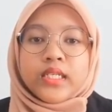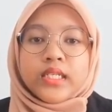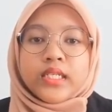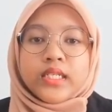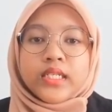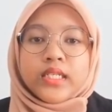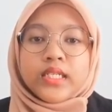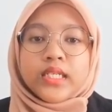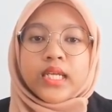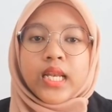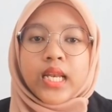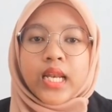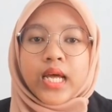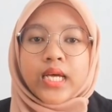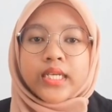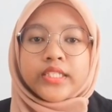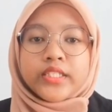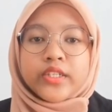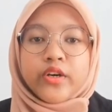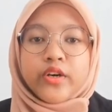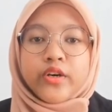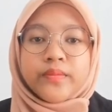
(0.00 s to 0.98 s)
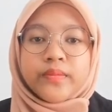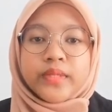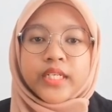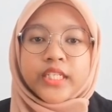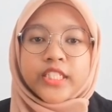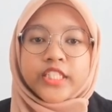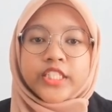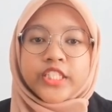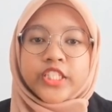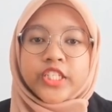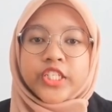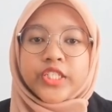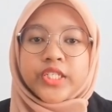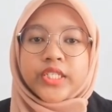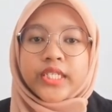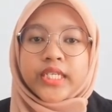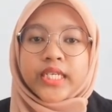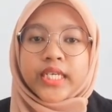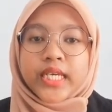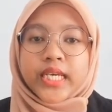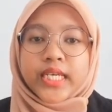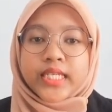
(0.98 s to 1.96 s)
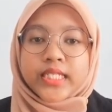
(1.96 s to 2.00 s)
The large home range
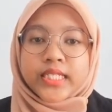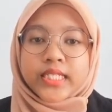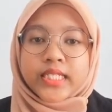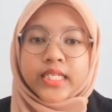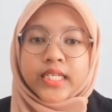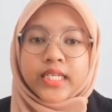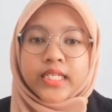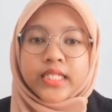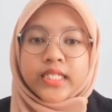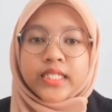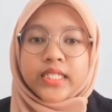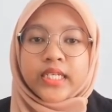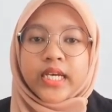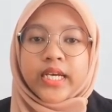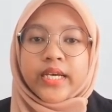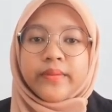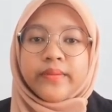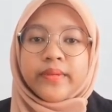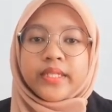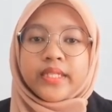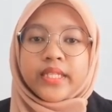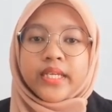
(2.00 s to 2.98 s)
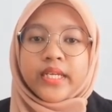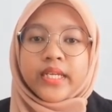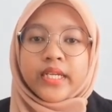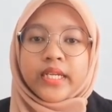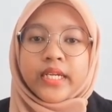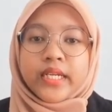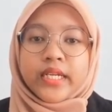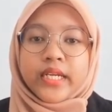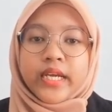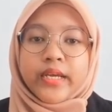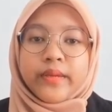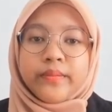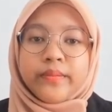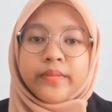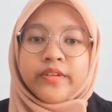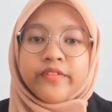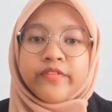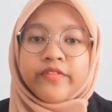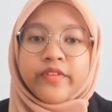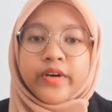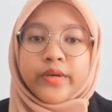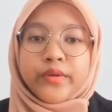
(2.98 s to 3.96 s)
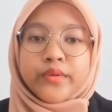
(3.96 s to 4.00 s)
indicates the habitat that had
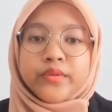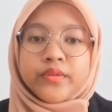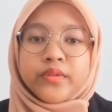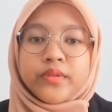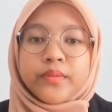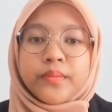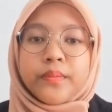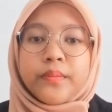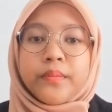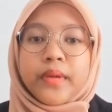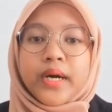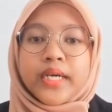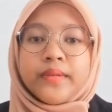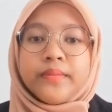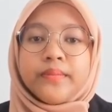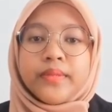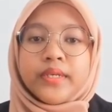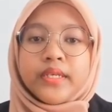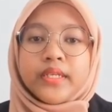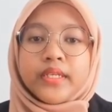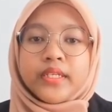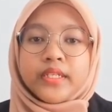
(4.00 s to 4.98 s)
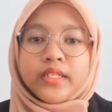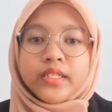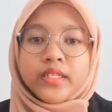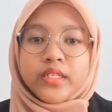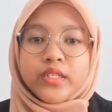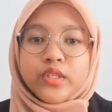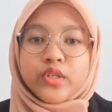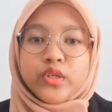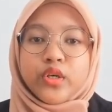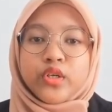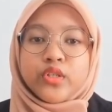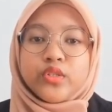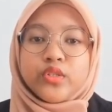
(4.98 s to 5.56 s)
been found might be not